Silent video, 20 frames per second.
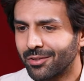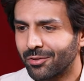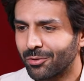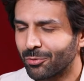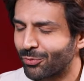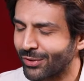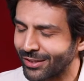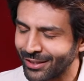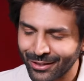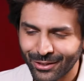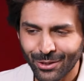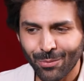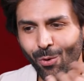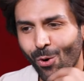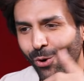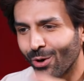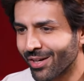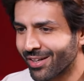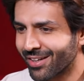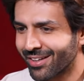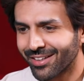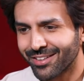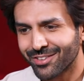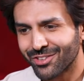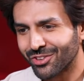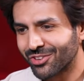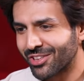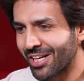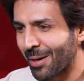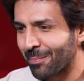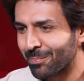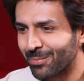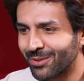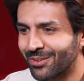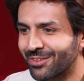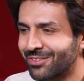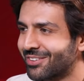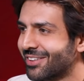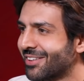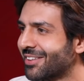within the body. It just
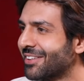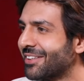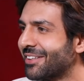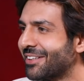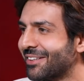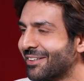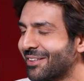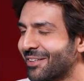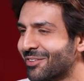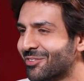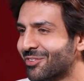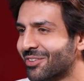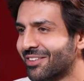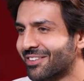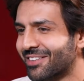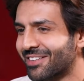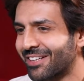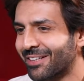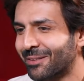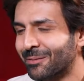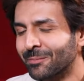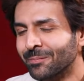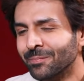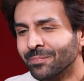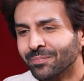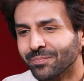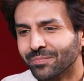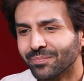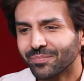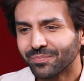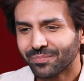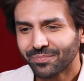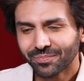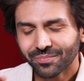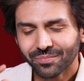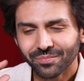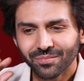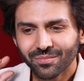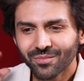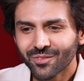happens, and it's like.
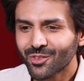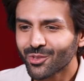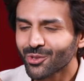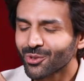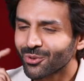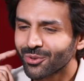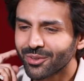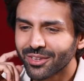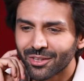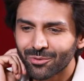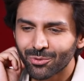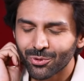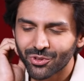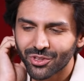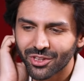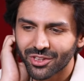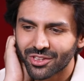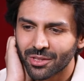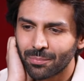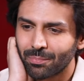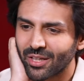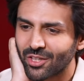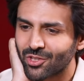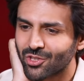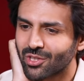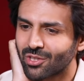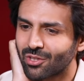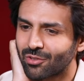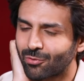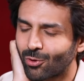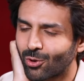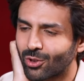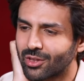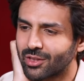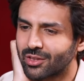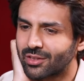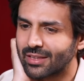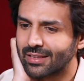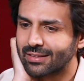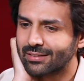So it was just a mixture of all
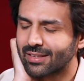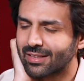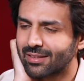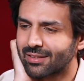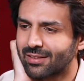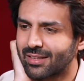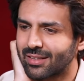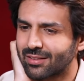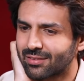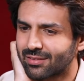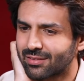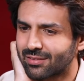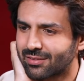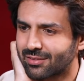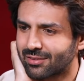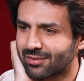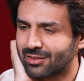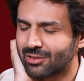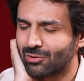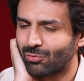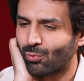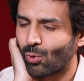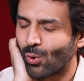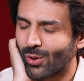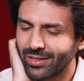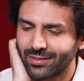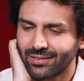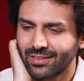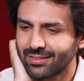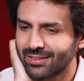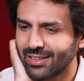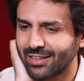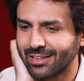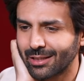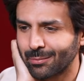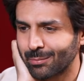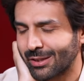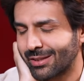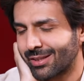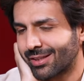the things, and it's the voice is
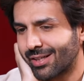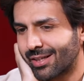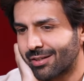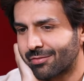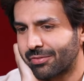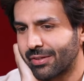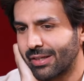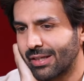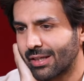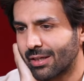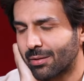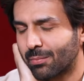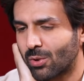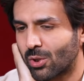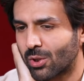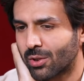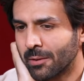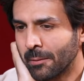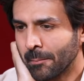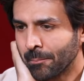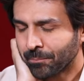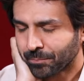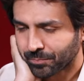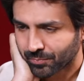nothing but the gut feeling about